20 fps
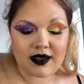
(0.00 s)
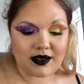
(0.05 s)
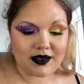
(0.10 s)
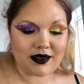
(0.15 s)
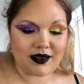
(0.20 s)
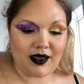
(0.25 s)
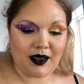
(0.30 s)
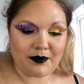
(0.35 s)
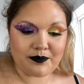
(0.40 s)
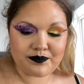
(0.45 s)

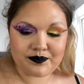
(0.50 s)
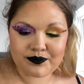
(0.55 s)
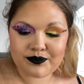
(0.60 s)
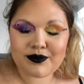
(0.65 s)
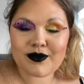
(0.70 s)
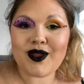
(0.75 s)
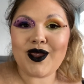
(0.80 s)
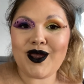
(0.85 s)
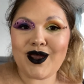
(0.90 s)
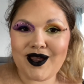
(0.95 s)
yeah,
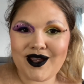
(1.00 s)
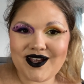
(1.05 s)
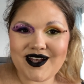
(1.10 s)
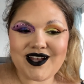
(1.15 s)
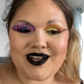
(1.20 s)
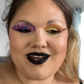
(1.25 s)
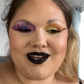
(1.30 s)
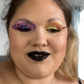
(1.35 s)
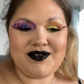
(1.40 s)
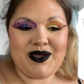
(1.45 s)

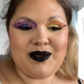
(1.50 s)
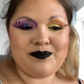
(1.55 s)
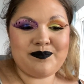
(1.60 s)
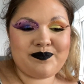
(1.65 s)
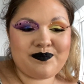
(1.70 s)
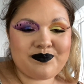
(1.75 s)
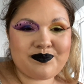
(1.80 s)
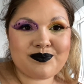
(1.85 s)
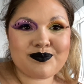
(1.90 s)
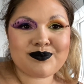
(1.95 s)
I love it.
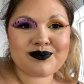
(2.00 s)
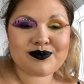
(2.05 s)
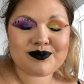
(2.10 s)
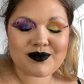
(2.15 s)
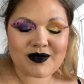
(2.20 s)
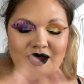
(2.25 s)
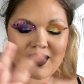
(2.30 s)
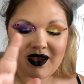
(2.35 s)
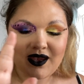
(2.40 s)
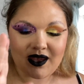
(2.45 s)

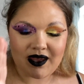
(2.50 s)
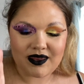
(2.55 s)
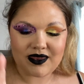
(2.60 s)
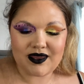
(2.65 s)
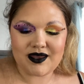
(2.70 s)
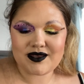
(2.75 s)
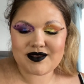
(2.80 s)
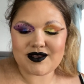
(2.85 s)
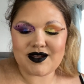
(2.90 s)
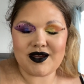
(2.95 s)

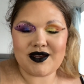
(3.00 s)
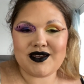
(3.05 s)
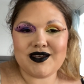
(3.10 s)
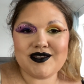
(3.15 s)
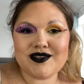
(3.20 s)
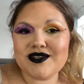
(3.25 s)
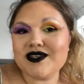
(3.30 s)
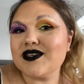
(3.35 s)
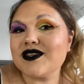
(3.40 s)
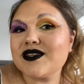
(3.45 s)
This look is
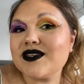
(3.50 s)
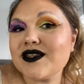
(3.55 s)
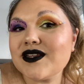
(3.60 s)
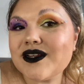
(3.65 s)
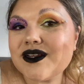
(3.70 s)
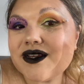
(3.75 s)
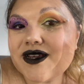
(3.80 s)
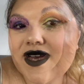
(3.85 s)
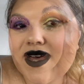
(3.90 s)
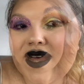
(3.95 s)
just,
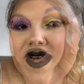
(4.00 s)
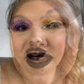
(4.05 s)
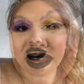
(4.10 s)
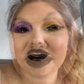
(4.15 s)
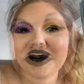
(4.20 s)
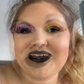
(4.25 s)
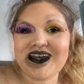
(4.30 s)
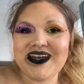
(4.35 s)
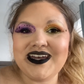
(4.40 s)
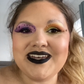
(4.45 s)
I
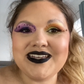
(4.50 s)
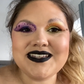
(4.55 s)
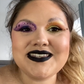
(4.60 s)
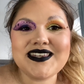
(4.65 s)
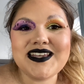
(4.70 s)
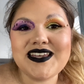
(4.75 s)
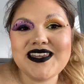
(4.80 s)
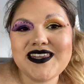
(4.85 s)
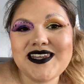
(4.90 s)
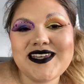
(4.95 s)
love it. Okay,
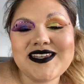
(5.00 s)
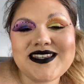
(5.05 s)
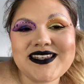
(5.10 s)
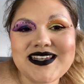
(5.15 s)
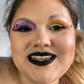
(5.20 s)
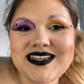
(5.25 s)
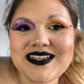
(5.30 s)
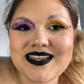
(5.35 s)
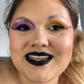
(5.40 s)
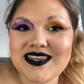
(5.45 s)
so this
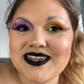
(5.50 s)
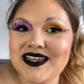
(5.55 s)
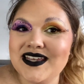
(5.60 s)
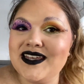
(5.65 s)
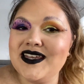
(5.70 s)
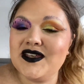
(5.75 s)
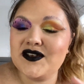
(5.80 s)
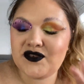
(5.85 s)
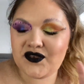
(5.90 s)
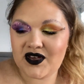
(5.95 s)
is
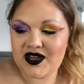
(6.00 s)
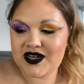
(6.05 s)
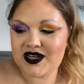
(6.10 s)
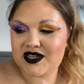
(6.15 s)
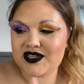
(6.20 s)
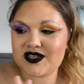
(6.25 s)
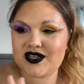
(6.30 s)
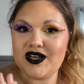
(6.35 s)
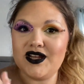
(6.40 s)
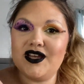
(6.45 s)
the
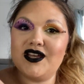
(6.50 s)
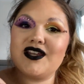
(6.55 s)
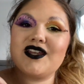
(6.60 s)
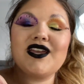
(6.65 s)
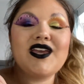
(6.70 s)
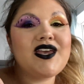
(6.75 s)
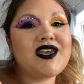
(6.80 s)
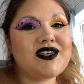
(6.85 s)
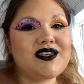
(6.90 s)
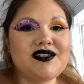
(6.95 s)
finished look
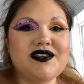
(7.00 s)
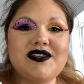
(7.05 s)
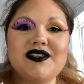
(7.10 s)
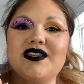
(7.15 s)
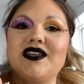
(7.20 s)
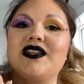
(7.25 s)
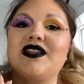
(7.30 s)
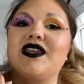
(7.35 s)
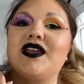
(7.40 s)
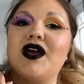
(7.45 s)

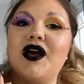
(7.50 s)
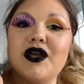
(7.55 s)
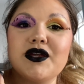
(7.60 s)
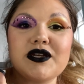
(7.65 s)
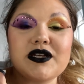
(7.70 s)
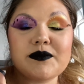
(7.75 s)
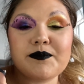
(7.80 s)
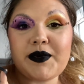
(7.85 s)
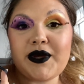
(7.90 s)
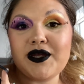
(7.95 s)
using the
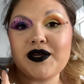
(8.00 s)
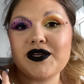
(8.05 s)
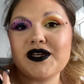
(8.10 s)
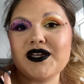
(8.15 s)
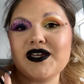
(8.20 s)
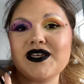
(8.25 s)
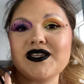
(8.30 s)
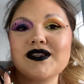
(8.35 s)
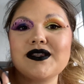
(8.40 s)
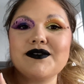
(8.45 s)
Hocus
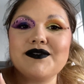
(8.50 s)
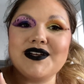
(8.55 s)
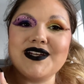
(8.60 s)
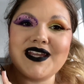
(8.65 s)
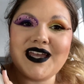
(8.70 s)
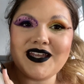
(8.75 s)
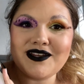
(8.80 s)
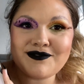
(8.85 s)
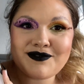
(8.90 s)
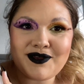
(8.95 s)
Pocus
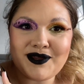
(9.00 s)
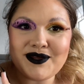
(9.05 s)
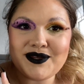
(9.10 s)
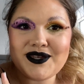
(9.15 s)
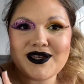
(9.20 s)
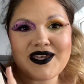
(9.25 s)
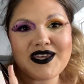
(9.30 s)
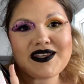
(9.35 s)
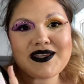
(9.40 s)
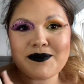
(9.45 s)
Regain
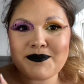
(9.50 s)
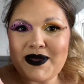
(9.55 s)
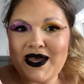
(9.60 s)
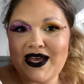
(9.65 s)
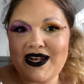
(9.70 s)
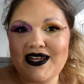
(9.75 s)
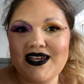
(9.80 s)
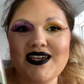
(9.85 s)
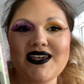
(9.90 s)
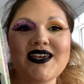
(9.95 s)
Focus
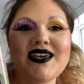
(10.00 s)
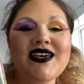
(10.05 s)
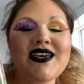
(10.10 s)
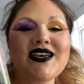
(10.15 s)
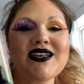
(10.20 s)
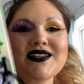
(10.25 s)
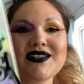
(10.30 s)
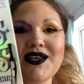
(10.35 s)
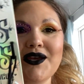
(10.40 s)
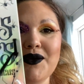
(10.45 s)
palette.
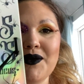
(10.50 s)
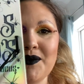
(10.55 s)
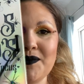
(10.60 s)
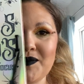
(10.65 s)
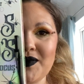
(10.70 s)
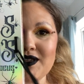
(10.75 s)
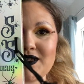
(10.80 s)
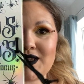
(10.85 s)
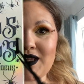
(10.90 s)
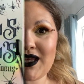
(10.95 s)
So on
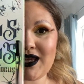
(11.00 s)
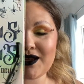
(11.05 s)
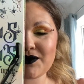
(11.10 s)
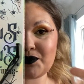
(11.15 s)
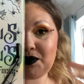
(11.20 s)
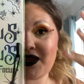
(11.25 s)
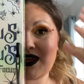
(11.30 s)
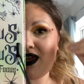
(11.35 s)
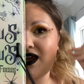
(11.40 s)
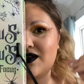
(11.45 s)
one side
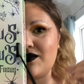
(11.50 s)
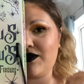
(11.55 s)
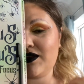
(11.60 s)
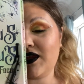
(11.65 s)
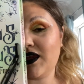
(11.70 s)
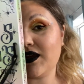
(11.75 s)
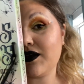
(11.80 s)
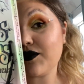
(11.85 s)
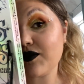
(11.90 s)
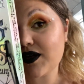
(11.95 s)
we have
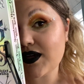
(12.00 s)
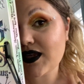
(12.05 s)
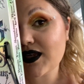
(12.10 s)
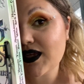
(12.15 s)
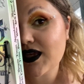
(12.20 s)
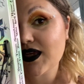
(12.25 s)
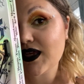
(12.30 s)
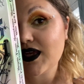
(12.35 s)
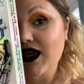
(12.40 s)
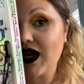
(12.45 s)
the
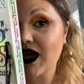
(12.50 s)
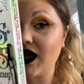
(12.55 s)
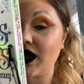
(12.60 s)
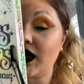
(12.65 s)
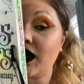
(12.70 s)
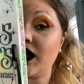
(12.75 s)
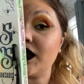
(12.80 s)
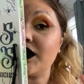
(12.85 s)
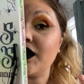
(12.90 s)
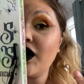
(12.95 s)
greeny
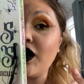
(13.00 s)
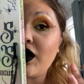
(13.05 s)
and